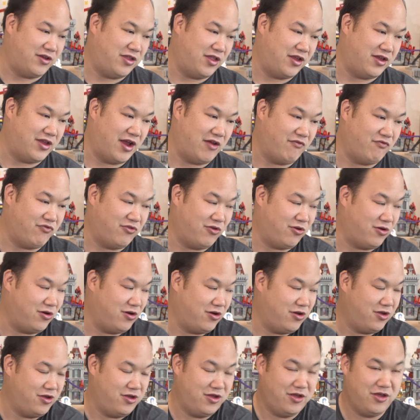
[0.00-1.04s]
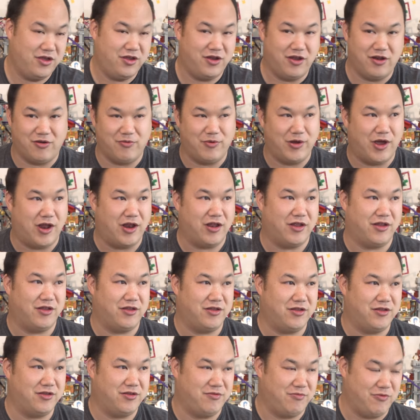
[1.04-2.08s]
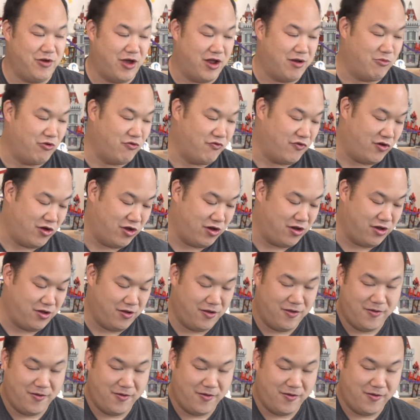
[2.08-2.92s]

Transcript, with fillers: to the second floor. You know, we gotta move on.